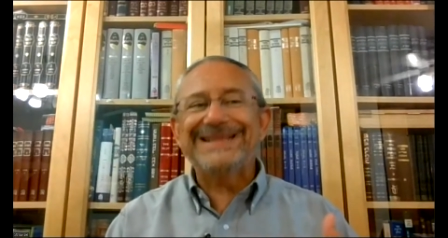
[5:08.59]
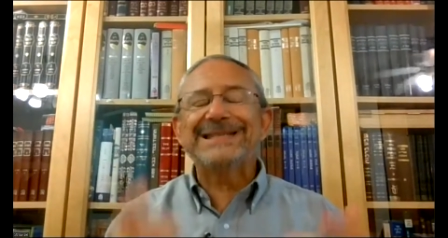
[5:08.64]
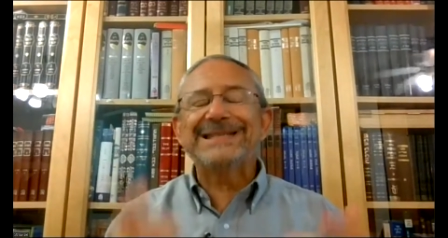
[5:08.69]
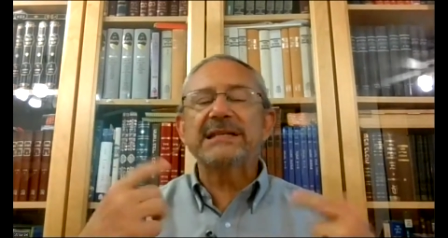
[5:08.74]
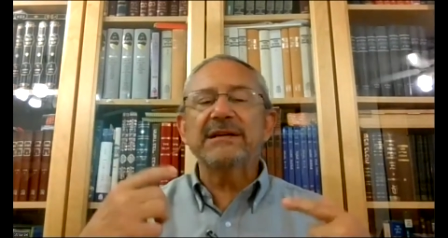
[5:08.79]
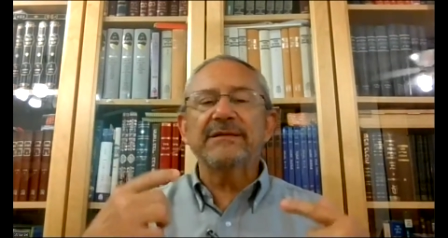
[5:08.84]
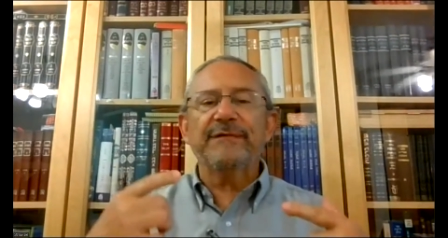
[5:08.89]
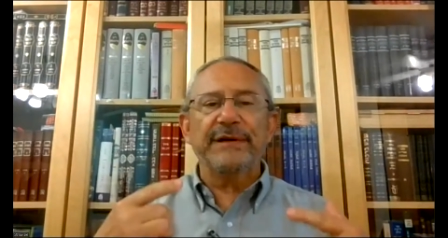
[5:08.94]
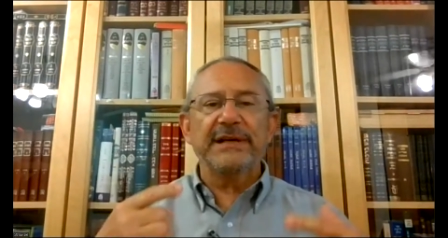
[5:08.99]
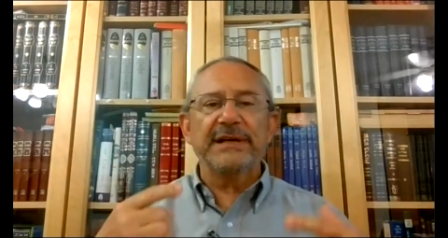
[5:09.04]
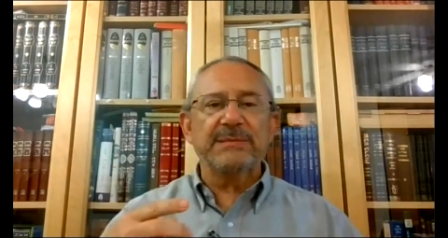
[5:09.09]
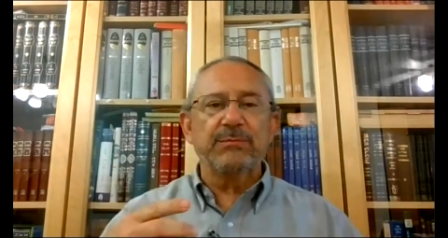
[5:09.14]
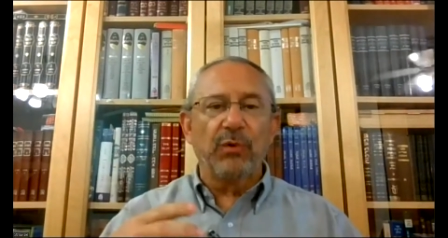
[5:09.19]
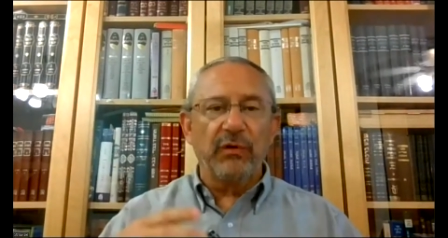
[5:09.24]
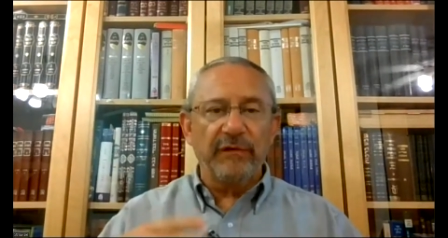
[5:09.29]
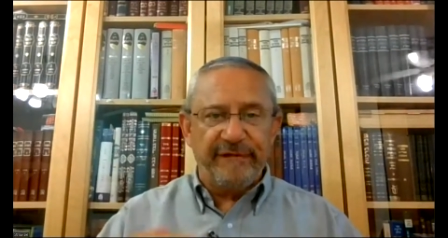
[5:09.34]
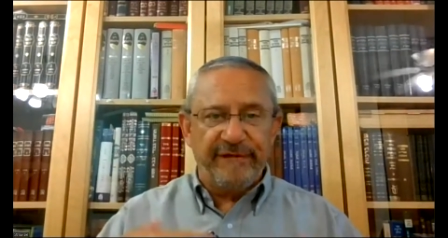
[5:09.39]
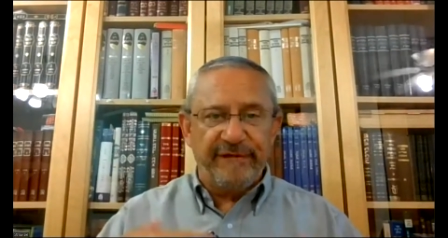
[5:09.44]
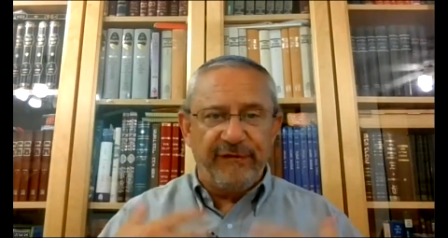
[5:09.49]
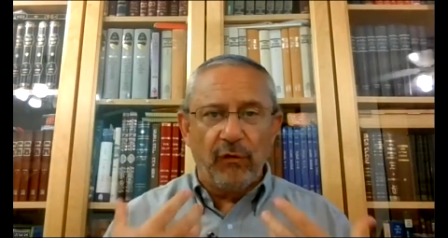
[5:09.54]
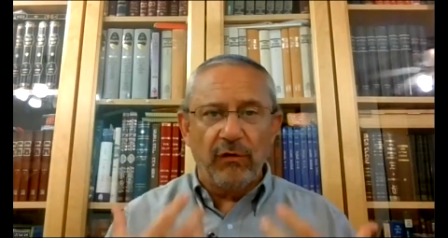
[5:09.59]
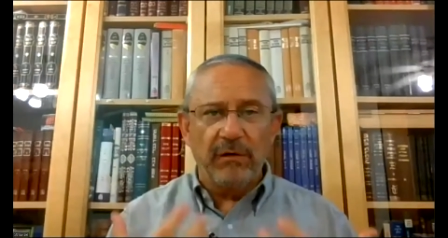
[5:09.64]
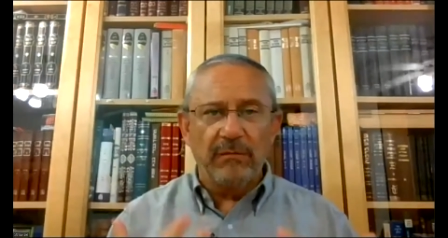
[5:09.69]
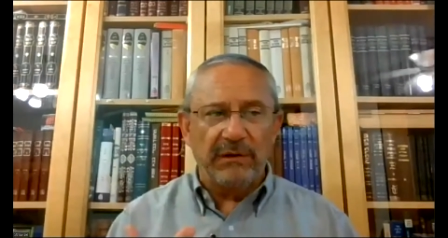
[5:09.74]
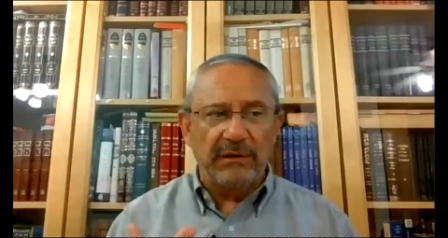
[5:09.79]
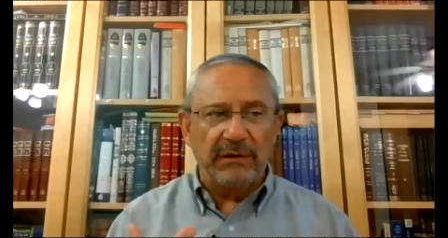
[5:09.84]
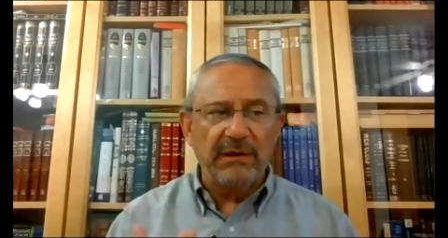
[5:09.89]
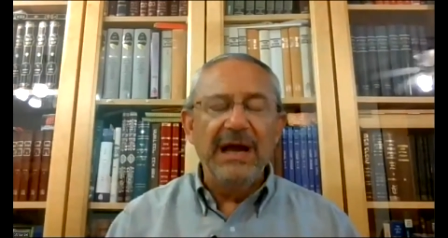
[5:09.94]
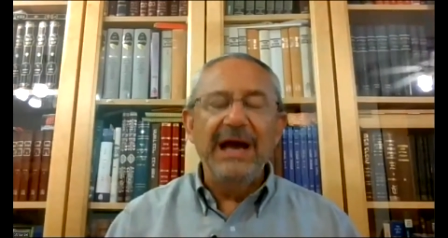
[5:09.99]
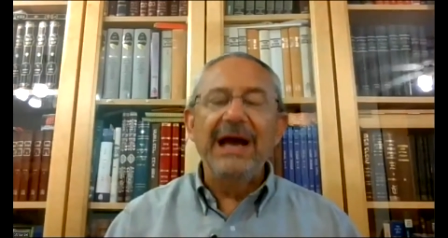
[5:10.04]
It's different. It's more
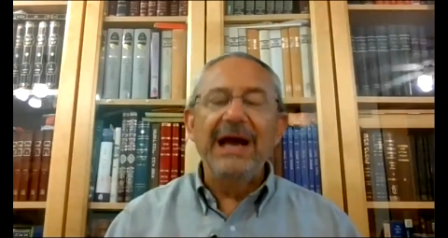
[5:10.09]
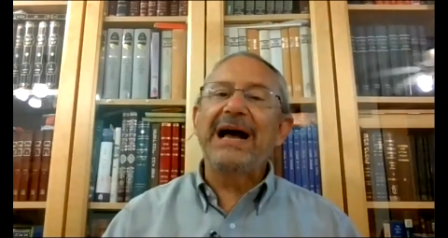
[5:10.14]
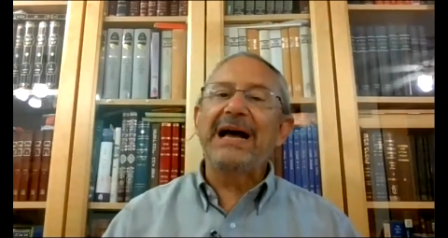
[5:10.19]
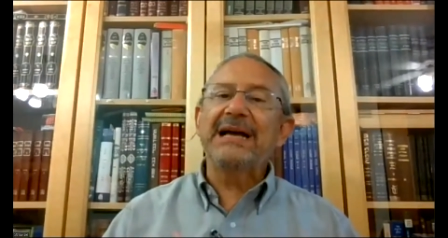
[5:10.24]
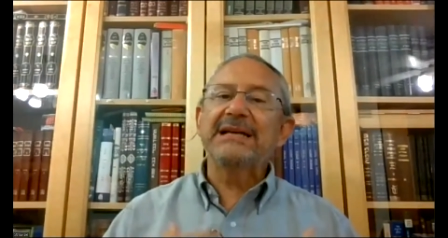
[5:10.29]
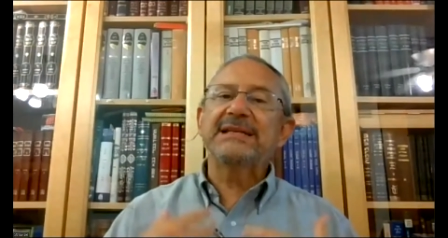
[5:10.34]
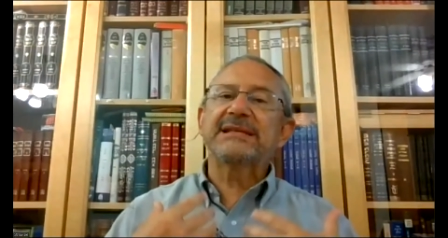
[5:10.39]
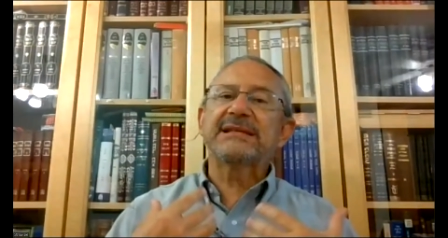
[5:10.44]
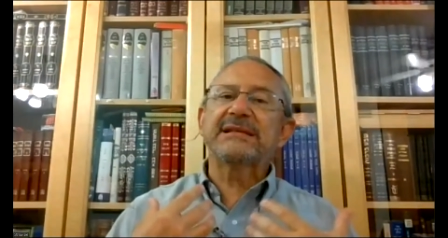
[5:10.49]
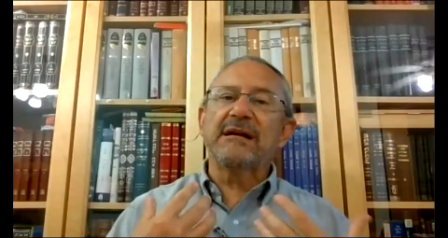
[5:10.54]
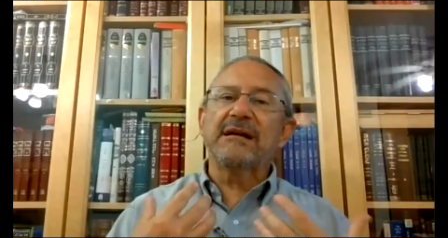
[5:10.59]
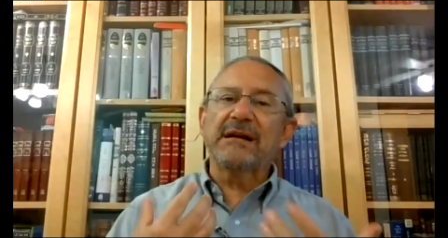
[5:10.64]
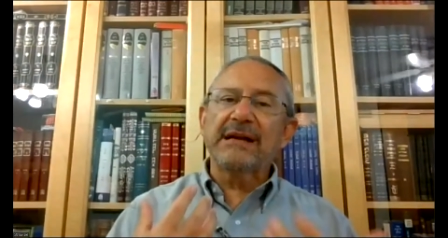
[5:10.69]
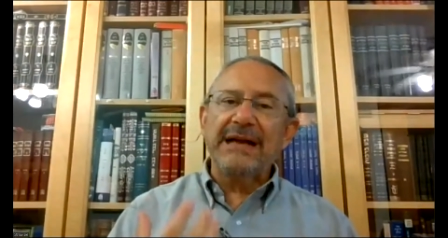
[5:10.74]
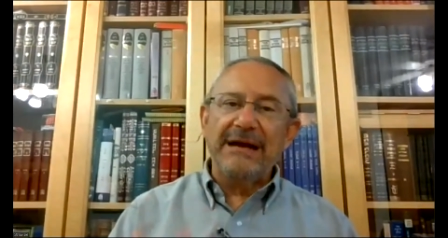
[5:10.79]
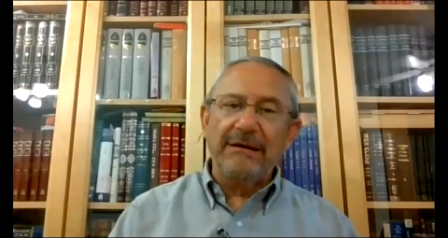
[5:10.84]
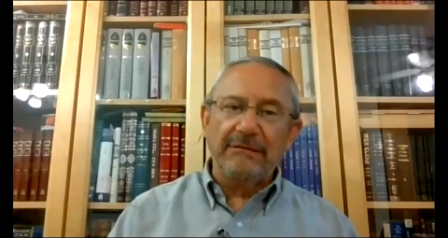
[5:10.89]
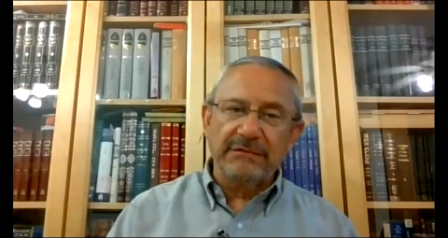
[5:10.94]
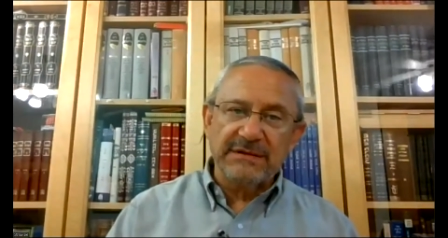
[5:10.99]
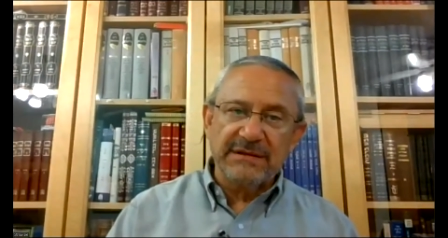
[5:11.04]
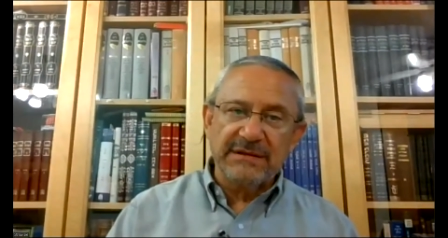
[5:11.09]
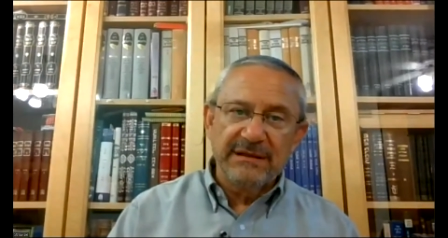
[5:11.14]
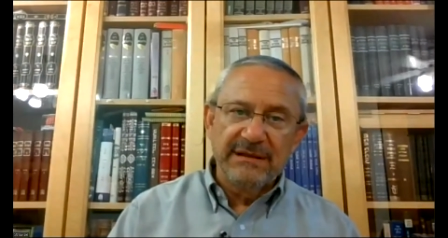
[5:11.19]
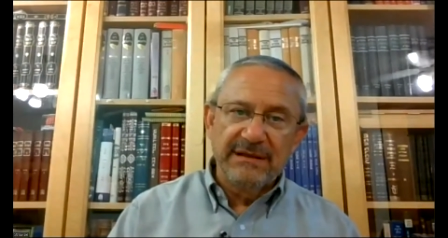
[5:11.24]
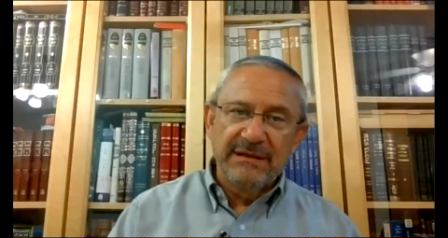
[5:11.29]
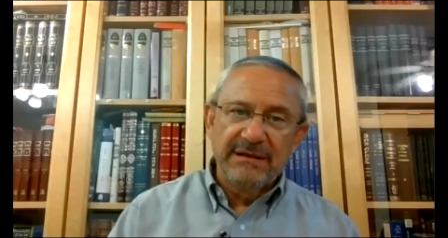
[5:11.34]
formal. I stuck out.